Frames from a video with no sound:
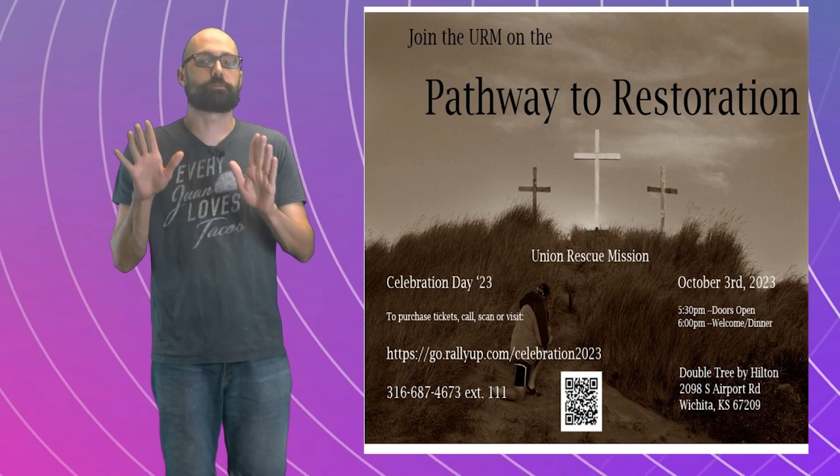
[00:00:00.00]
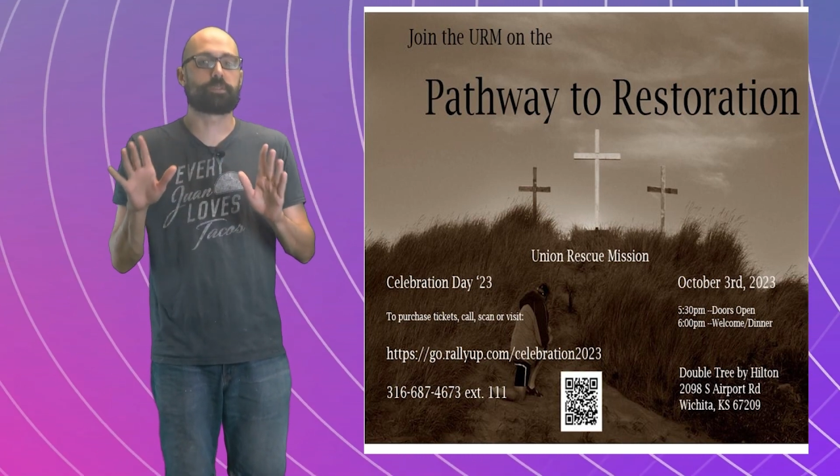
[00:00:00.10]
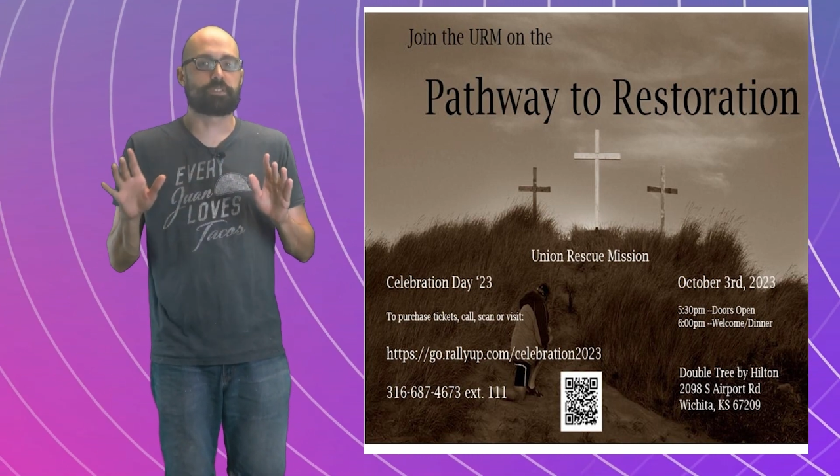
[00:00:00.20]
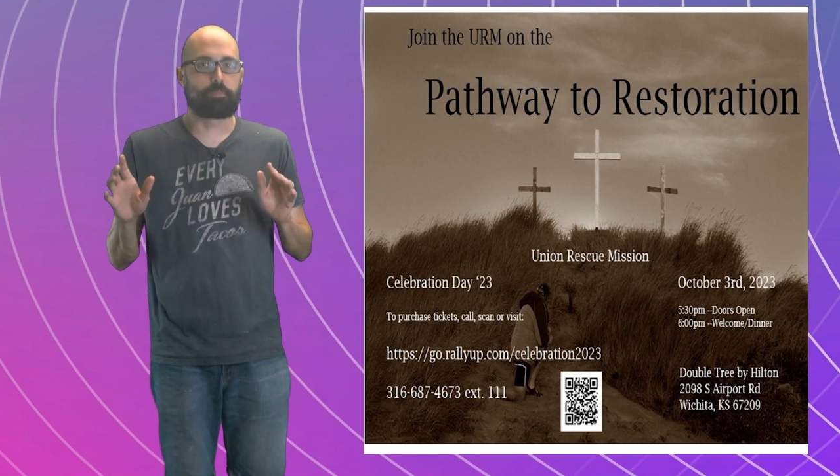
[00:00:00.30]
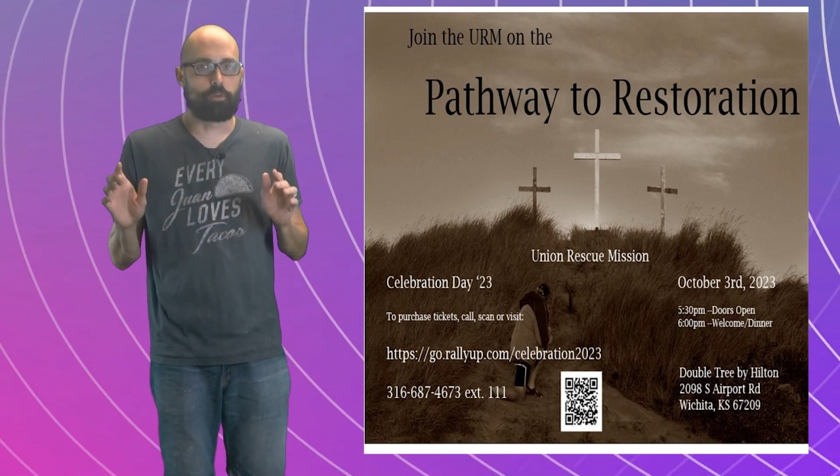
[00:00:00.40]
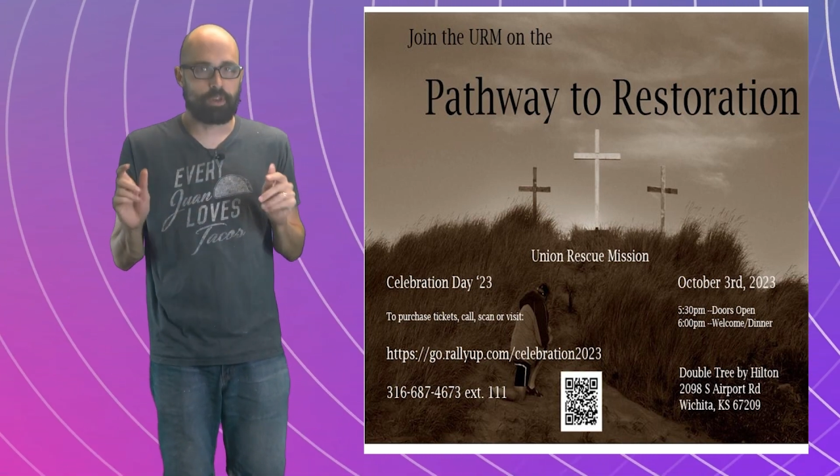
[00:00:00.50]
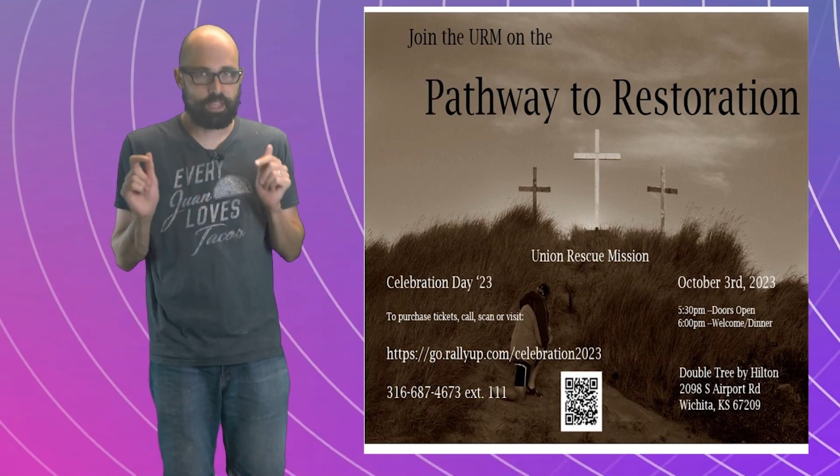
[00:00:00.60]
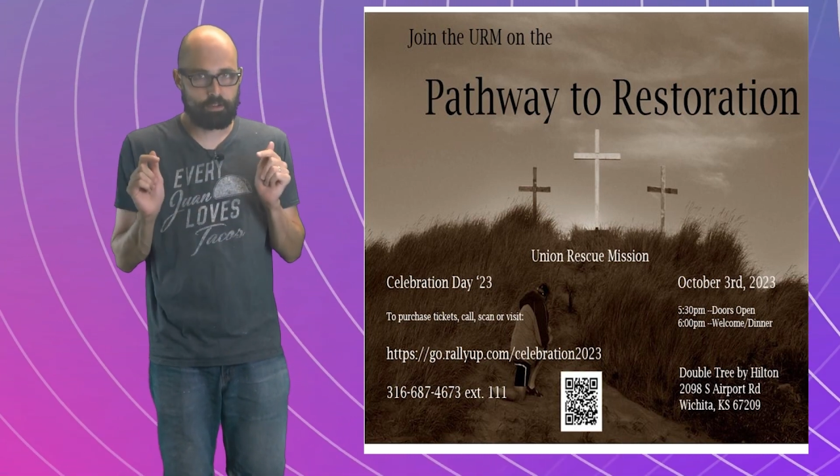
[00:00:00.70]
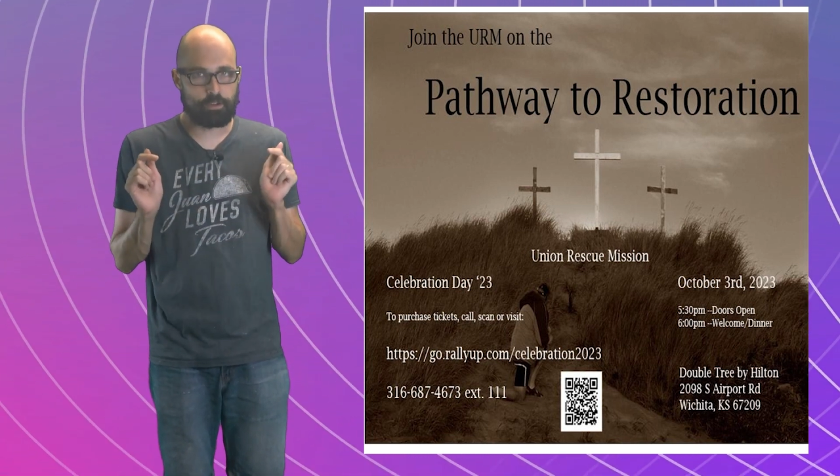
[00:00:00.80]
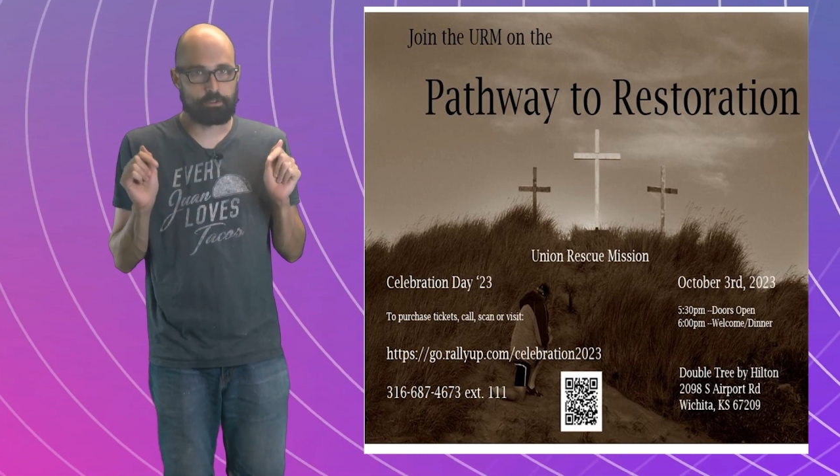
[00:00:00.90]
we support
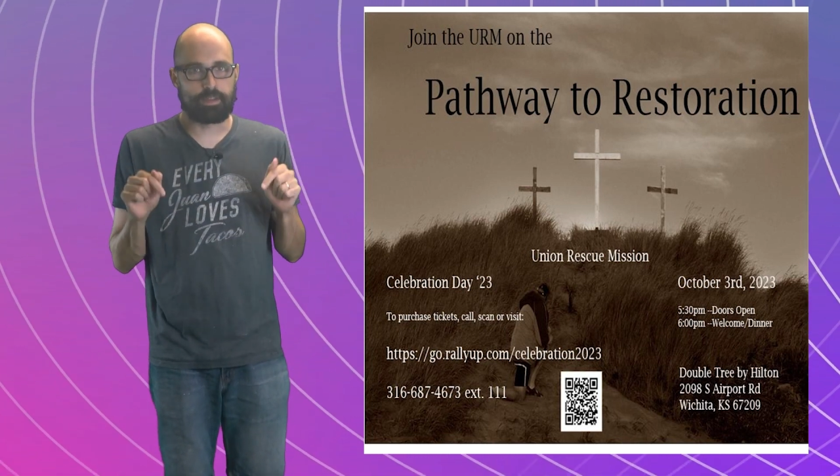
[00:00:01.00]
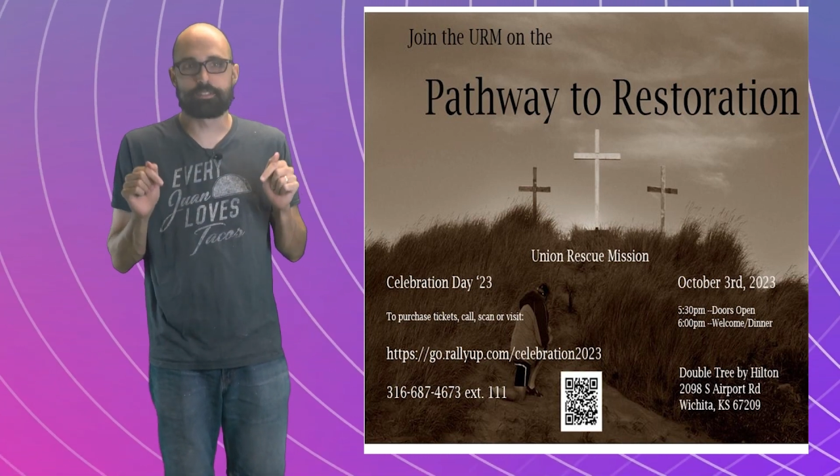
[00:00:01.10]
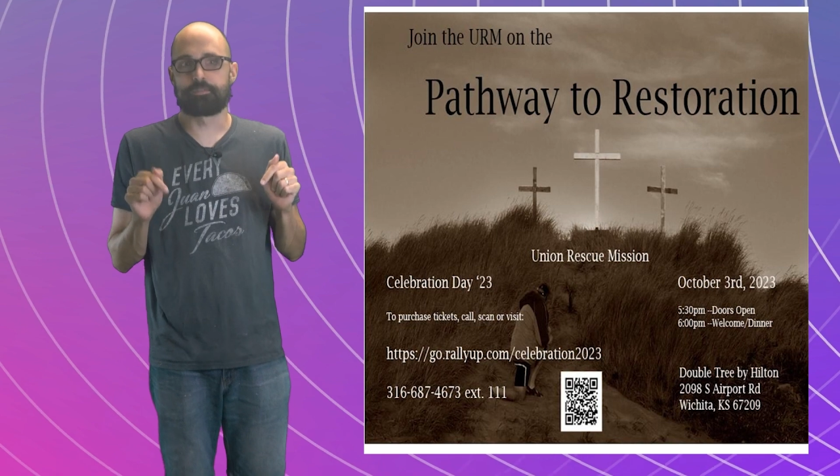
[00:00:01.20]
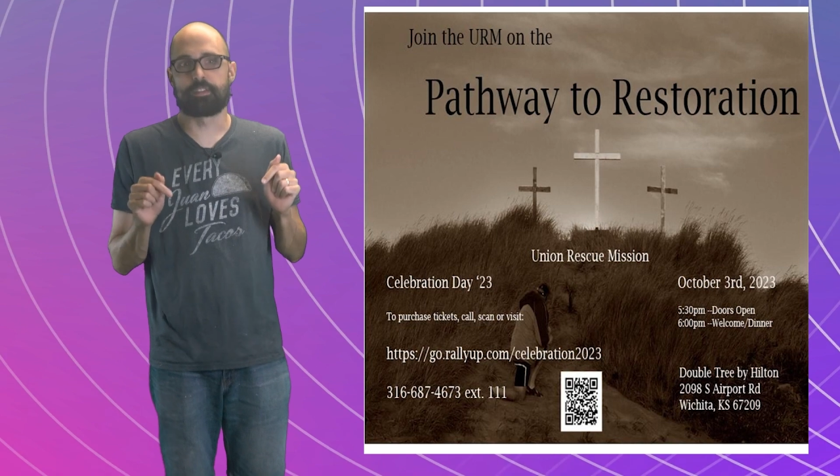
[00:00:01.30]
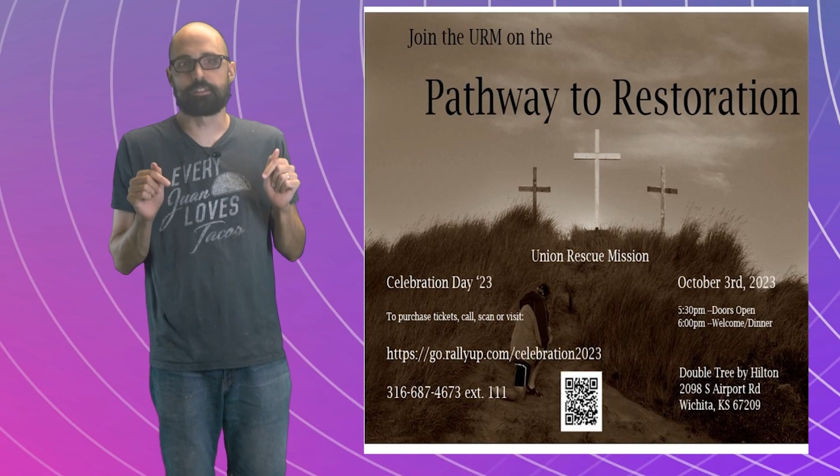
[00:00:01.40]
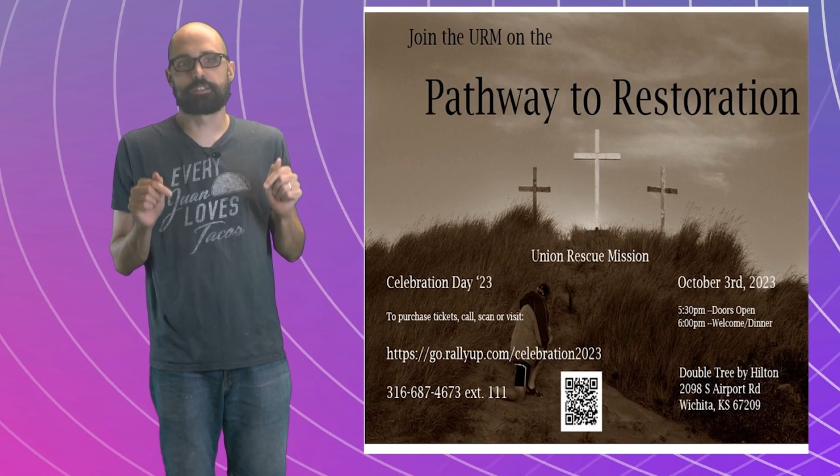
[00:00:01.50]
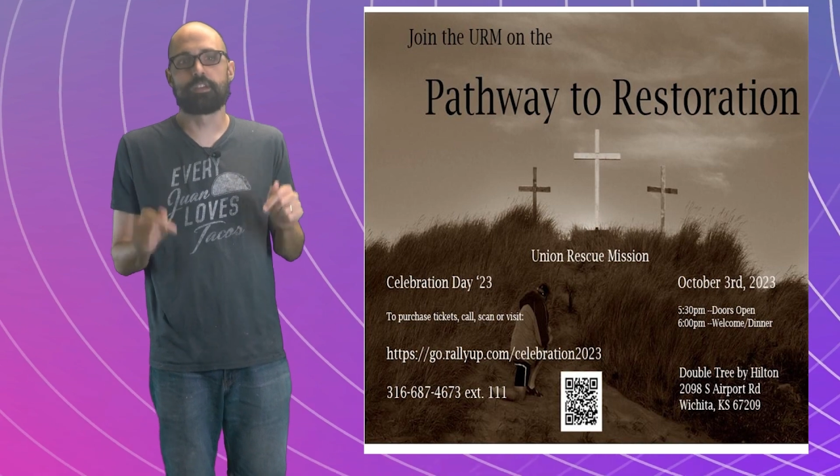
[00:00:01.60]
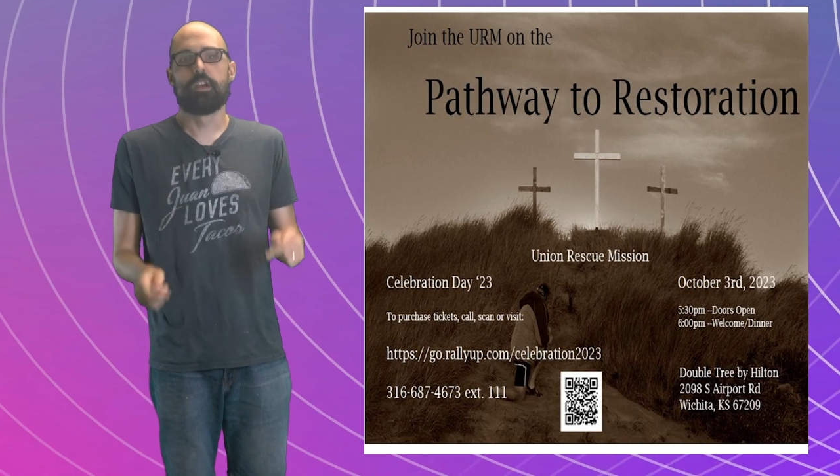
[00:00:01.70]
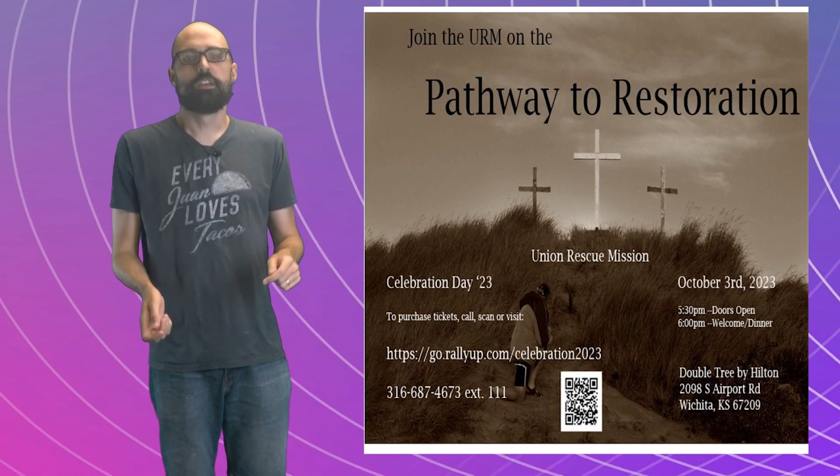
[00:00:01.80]
here at Grace First.